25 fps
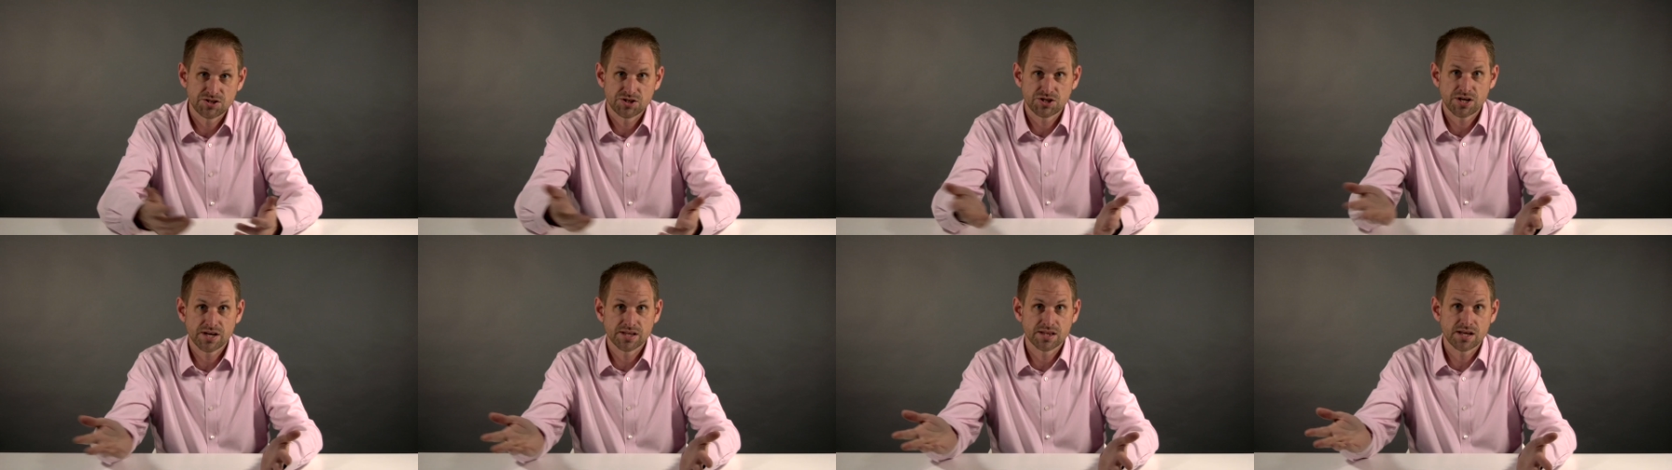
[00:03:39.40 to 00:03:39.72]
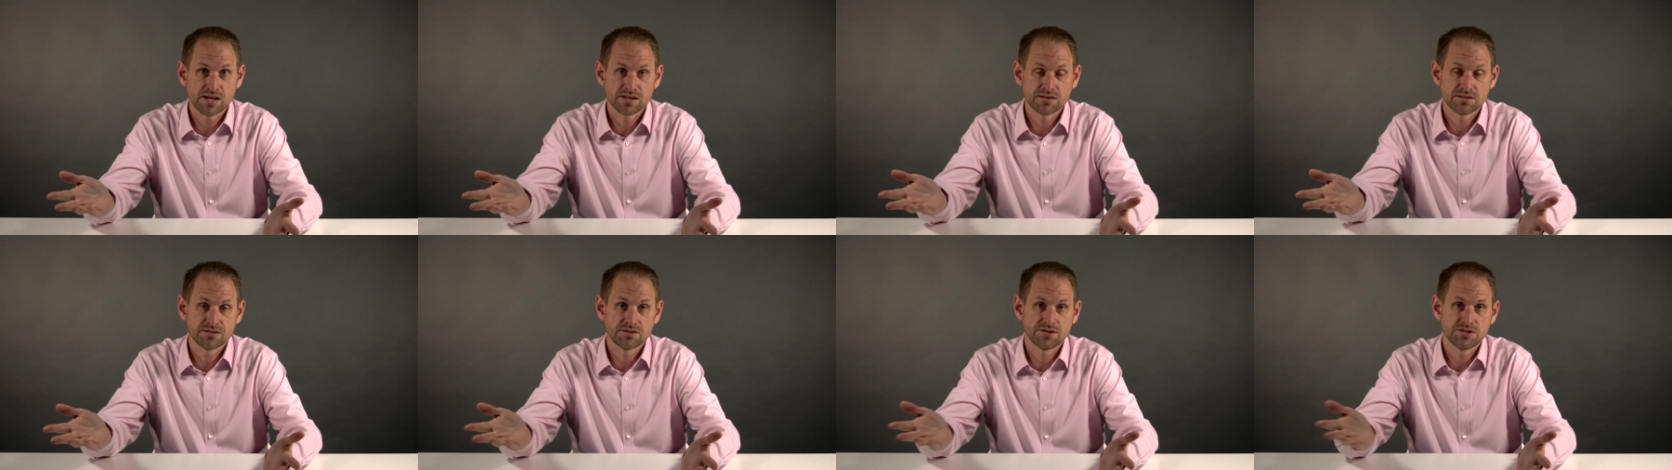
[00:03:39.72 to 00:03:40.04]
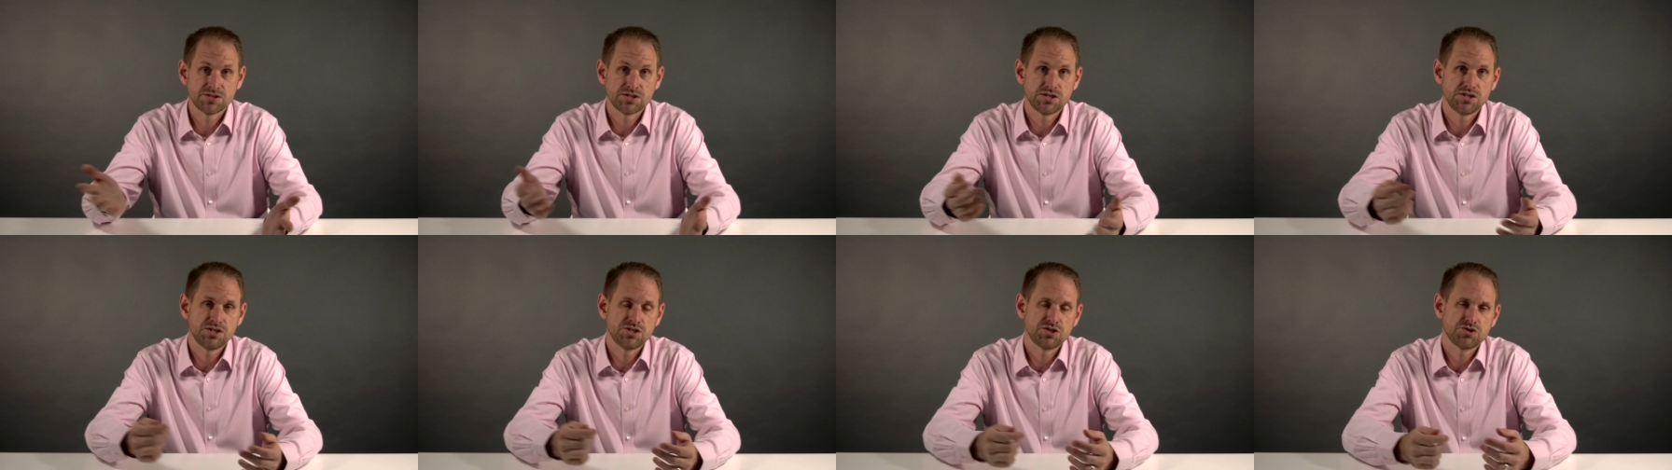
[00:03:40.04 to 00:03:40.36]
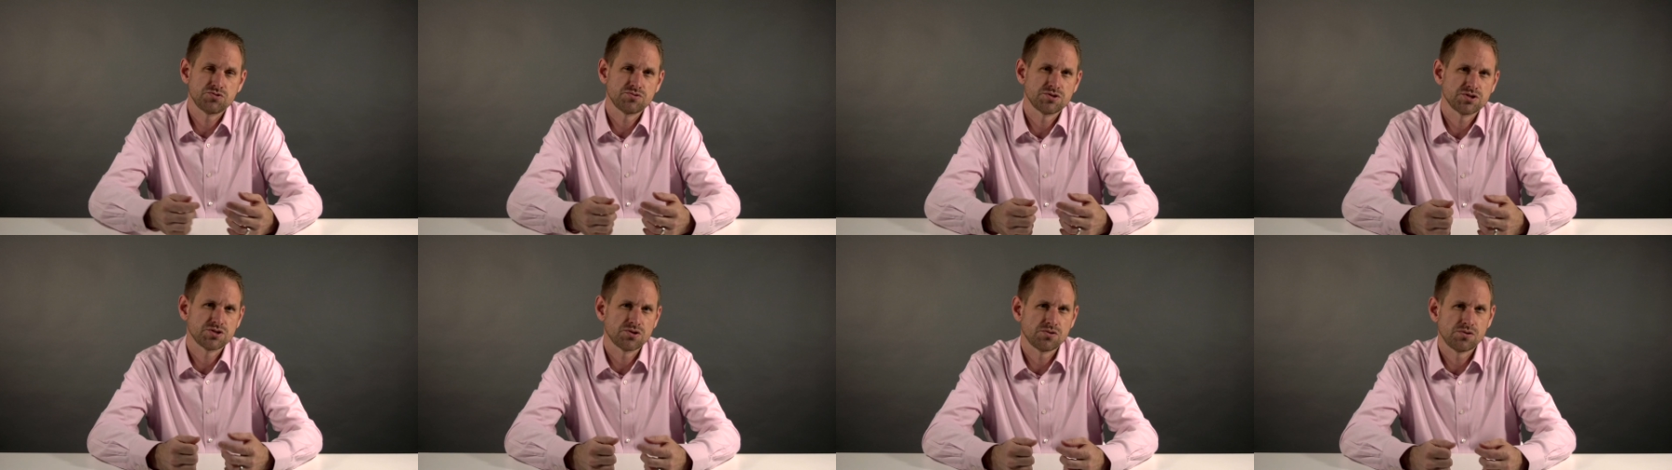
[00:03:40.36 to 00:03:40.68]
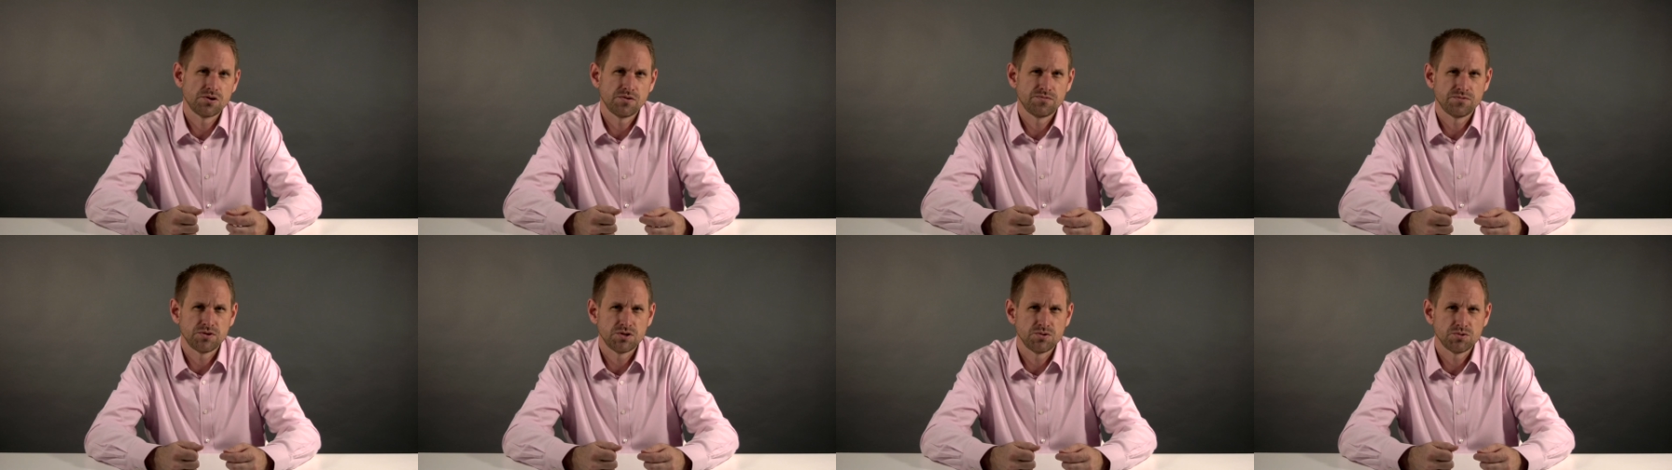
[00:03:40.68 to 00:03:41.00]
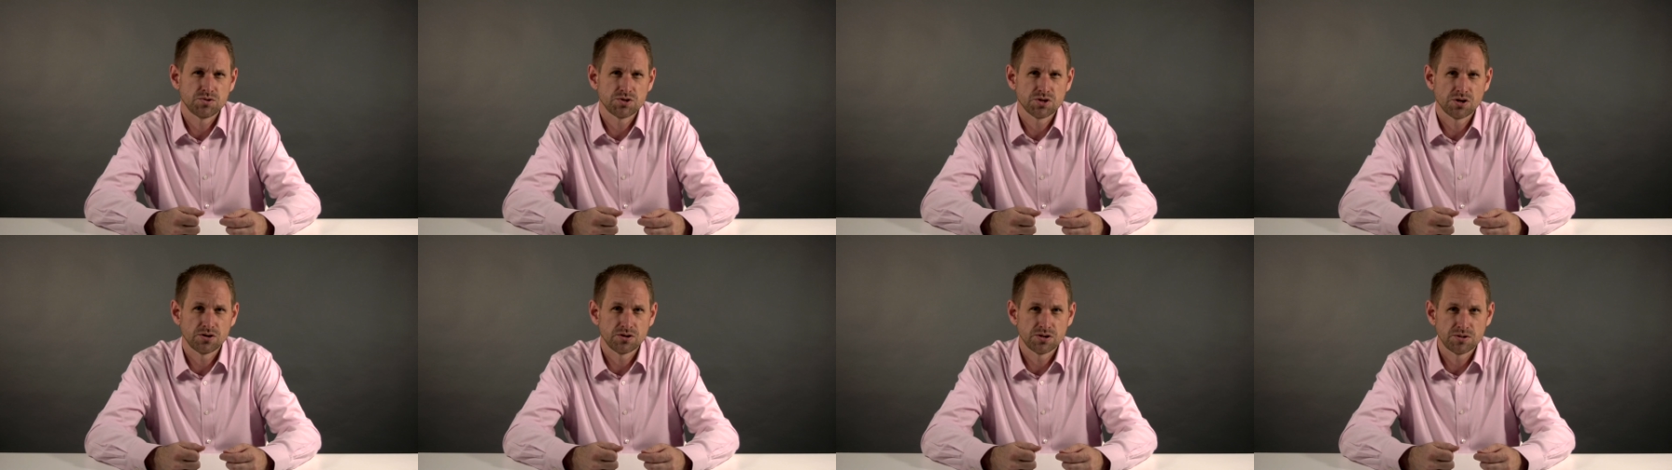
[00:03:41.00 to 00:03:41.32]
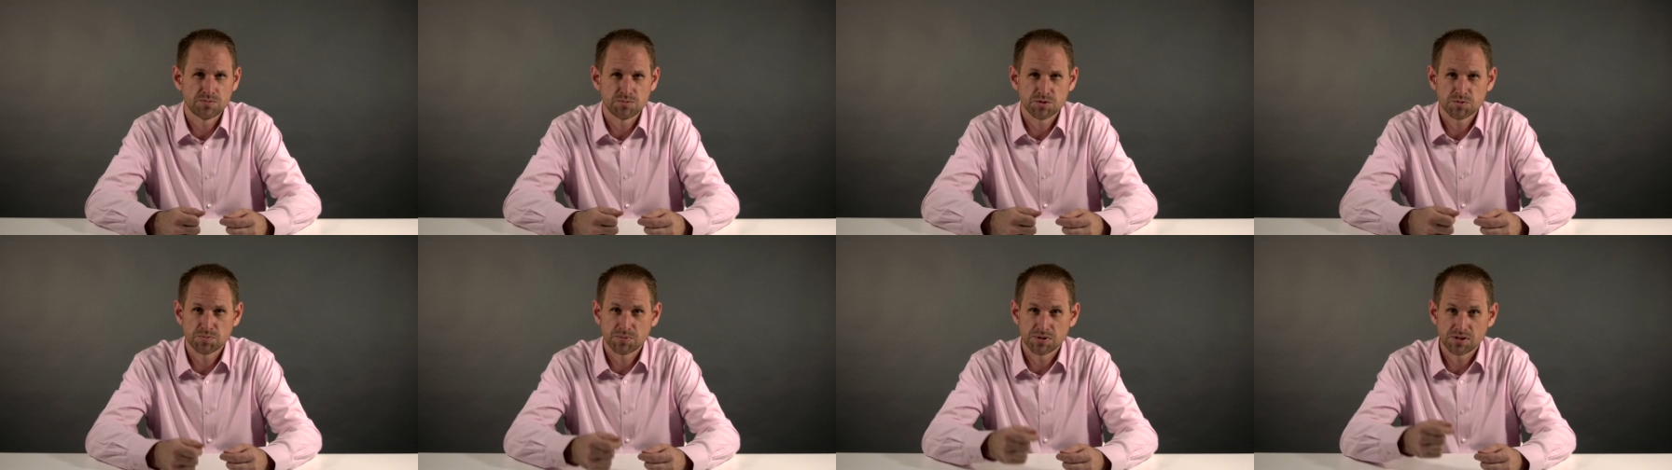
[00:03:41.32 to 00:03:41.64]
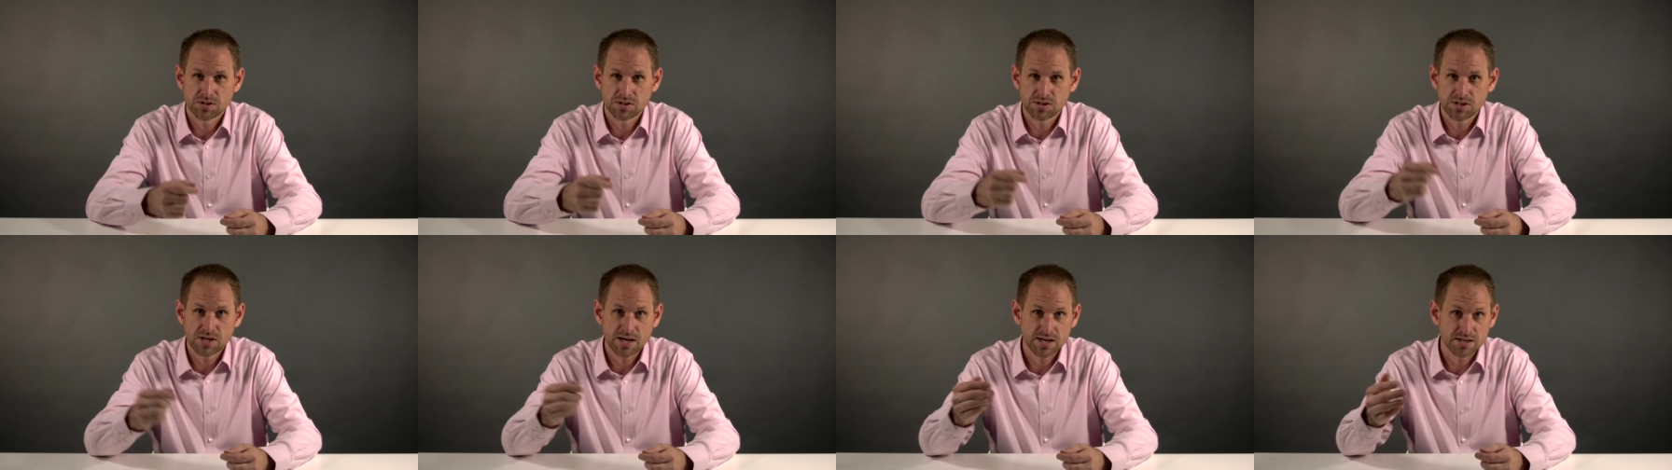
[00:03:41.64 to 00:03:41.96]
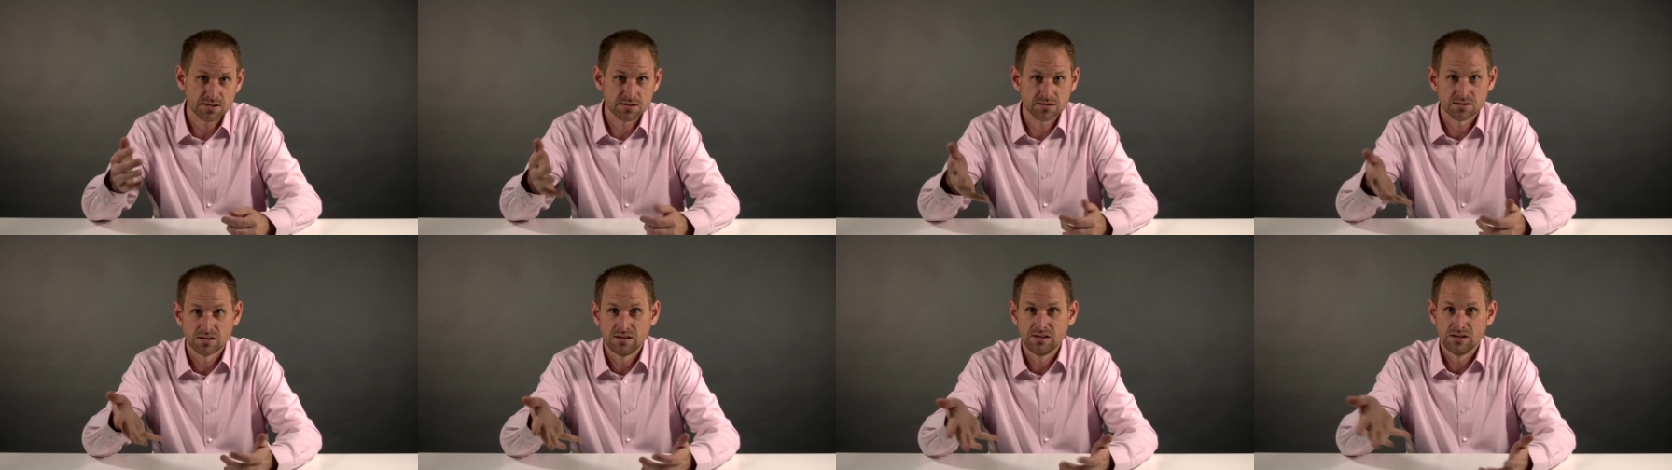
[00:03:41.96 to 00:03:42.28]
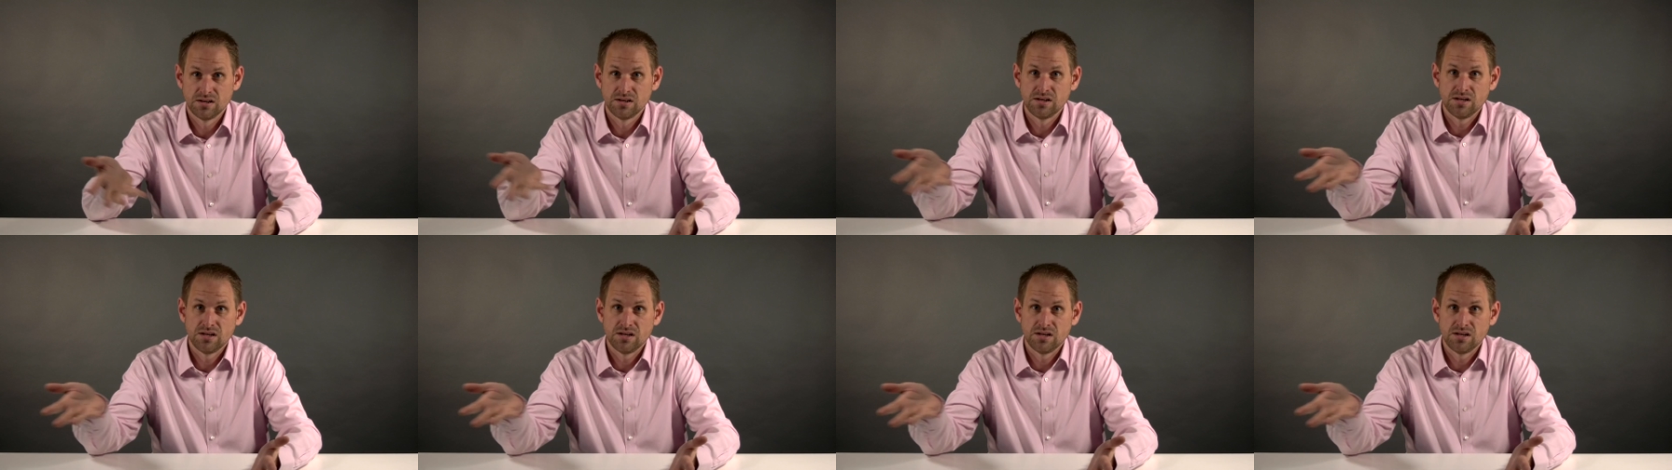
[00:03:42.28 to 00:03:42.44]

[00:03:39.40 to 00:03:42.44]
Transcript: And I checked that thirteen inch result a few times, but yes,